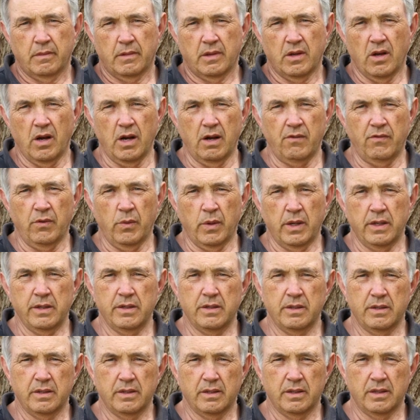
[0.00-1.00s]
Hi everyone.
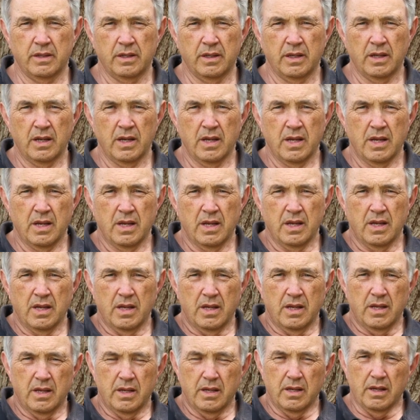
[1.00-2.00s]

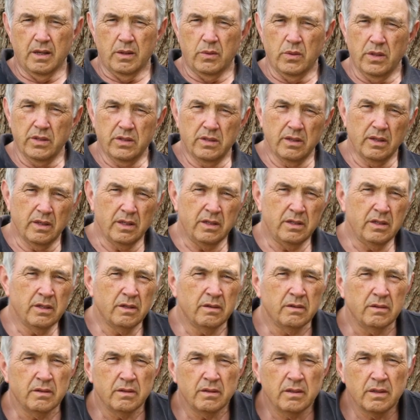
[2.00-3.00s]
I recently did
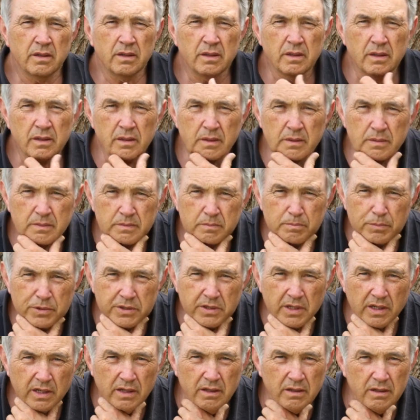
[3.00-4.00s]
a
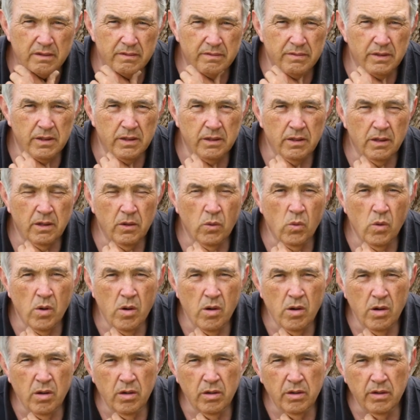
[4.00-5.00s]
particular video
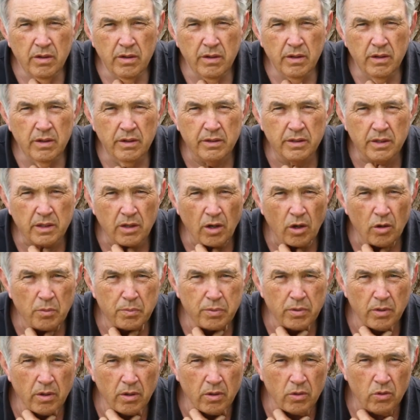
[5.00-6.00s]
on the
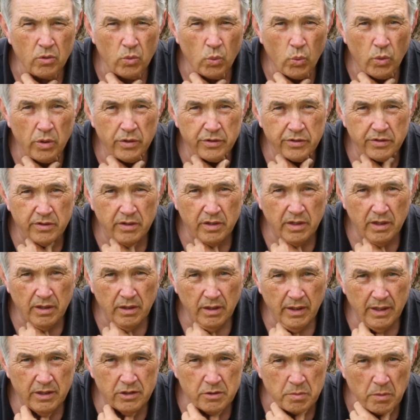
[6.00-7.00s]
GoPro with the
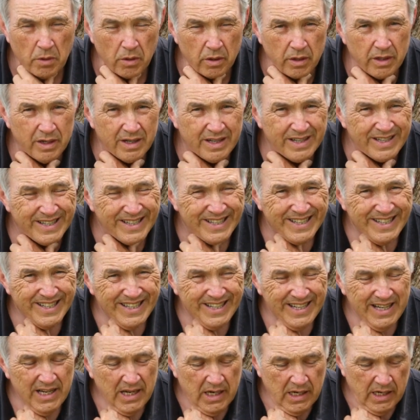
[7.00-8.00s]
lens mod,
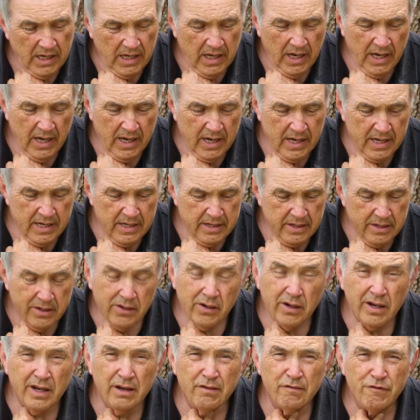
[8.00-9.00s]
and
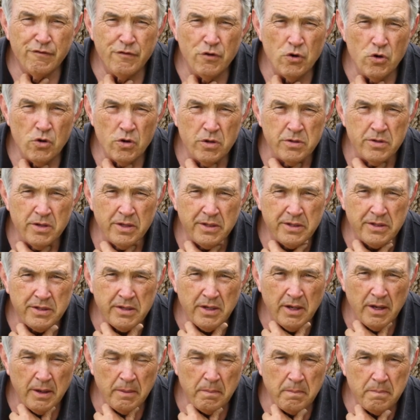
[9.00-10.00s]
I inferred
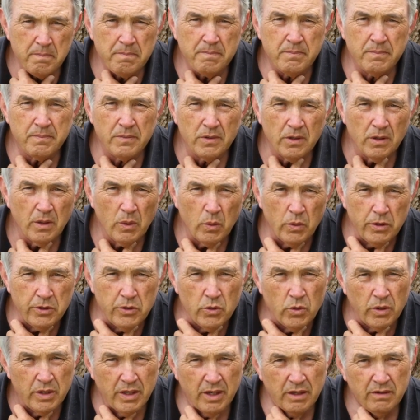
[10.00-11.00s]
that I would
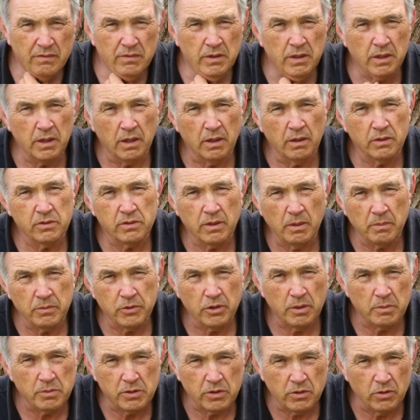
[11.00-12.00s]
do another video
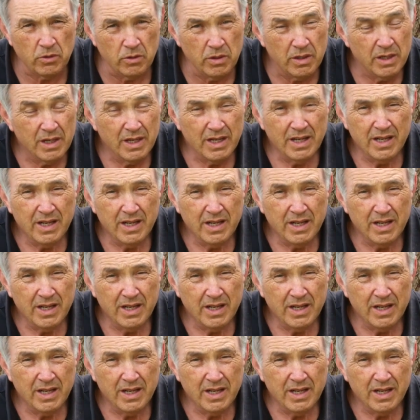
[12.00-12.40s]
sometime soon